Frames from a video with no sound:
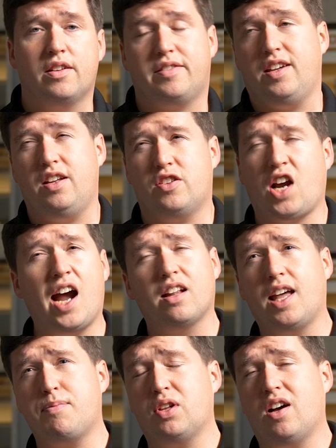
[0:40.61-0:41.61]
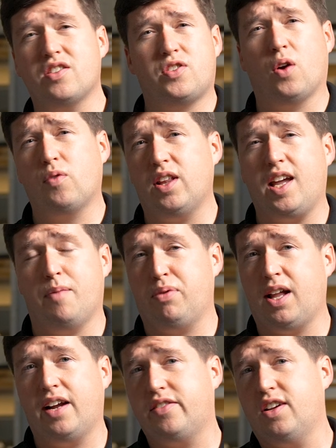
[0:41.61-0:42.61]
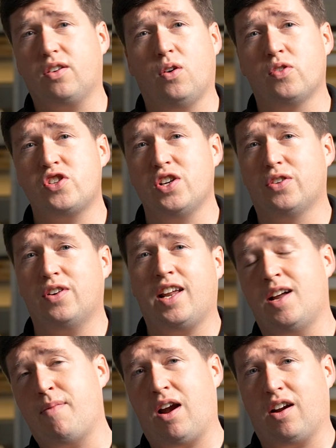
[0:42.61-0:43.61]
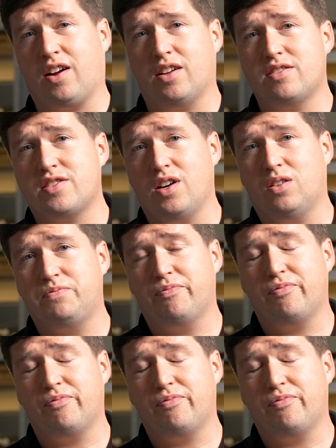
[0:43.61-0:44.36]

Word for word: See, child labor laws don't really apply to your own children in America, so